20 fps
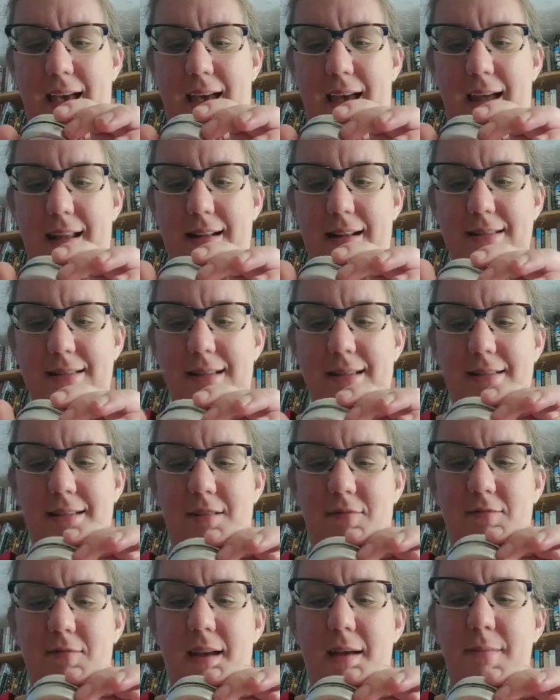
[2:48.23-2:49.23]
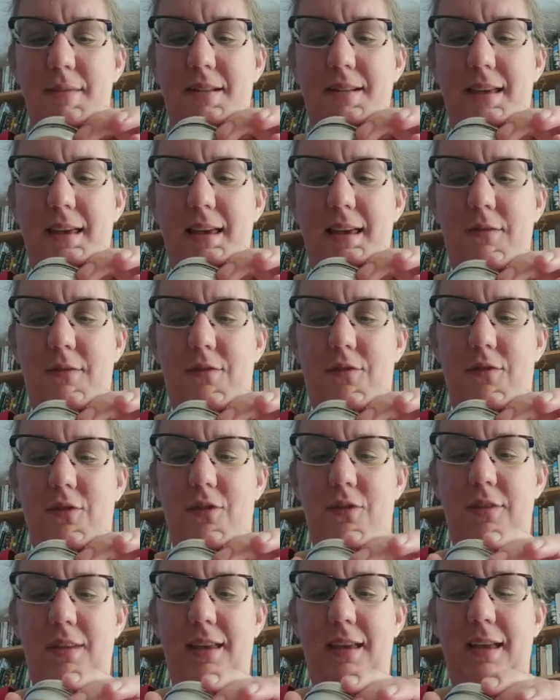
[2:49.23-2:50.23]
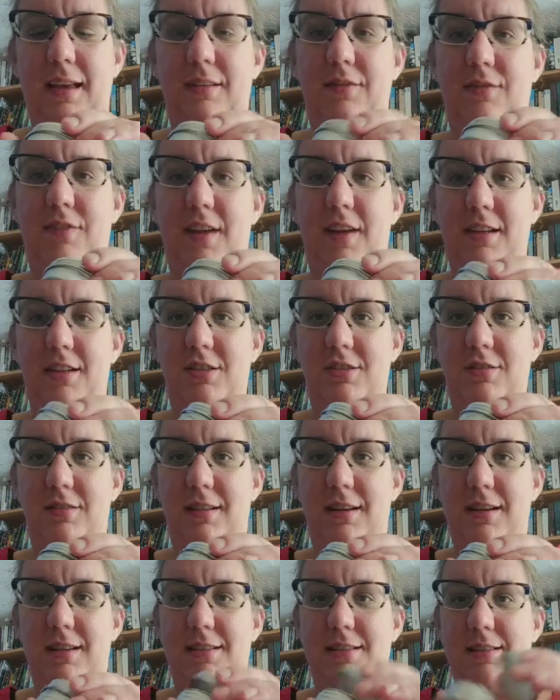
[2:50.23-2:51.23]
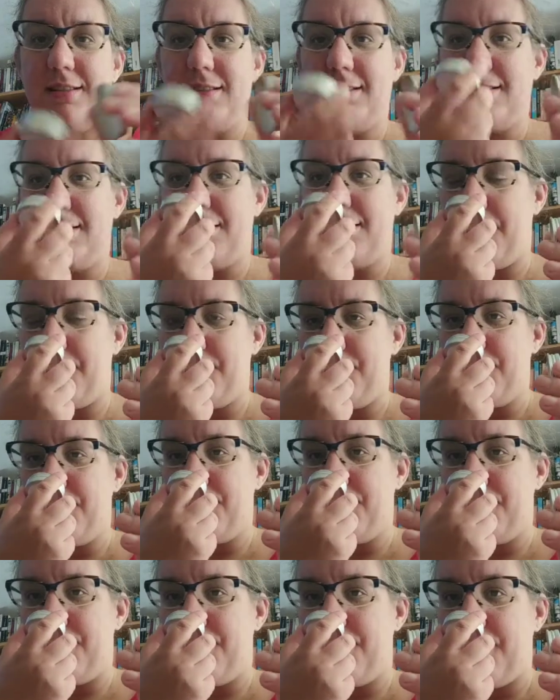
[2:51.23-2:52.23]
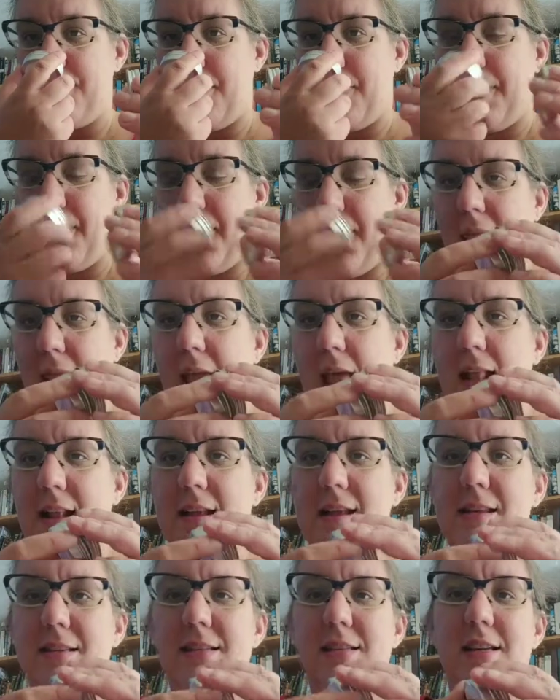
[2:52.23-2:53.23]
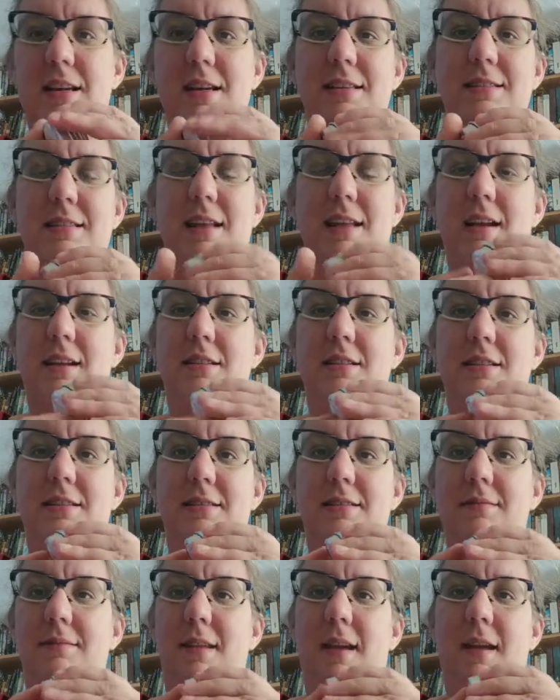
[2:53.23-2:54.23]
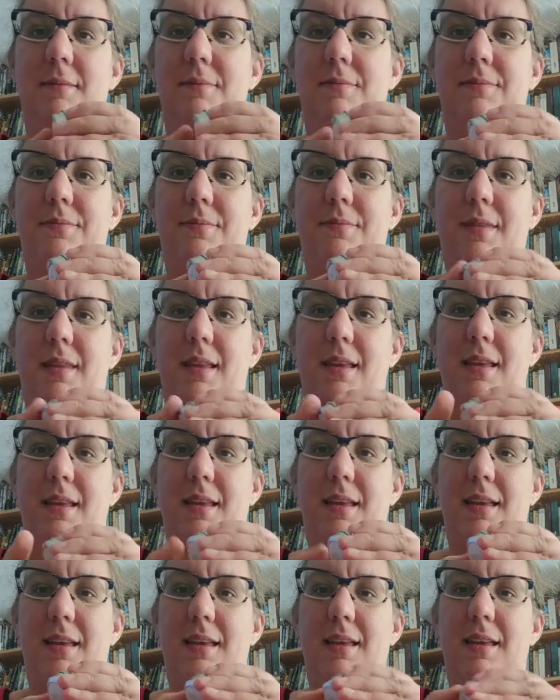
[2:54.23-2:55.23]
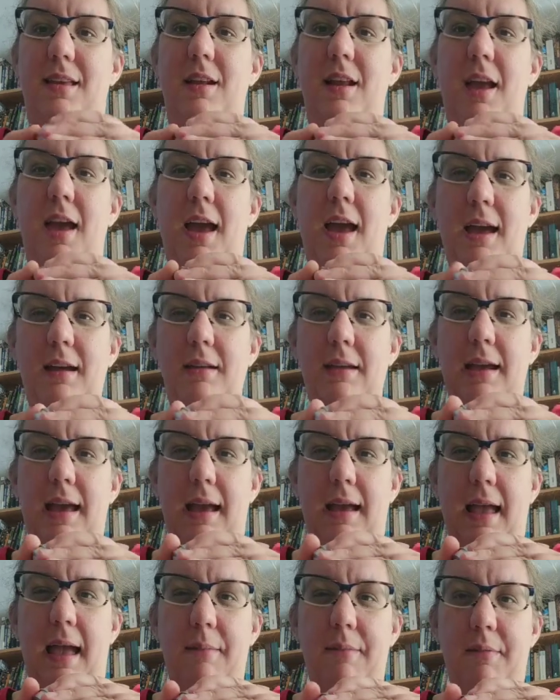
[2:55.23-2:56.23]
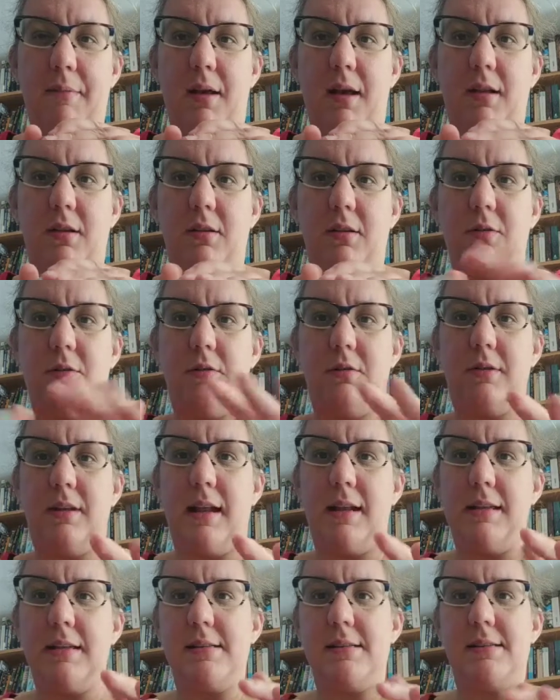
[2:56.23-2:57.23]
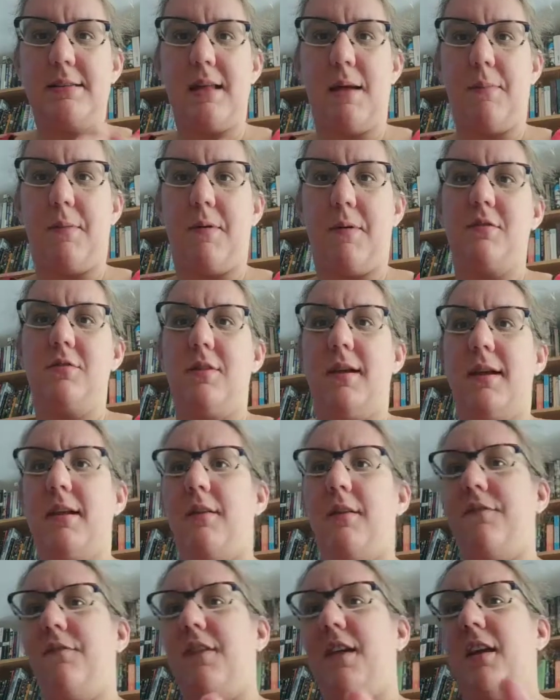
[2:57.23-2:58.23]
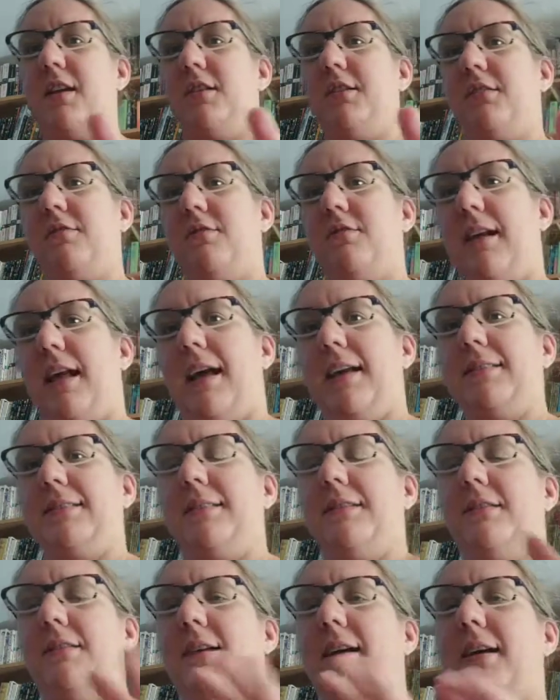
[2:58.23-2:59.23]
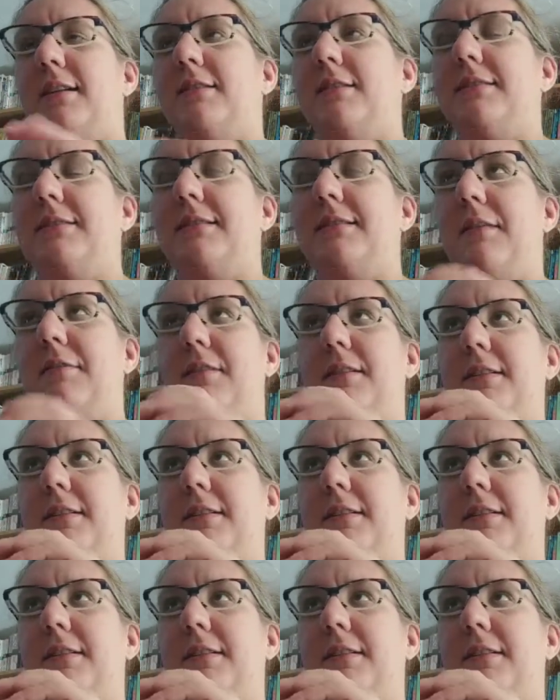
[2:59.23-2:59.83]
and it says a remedy for the adventurous. And it's just, I can just like you know how you get chamomile lawn and you step onto it and your feet just relax into it just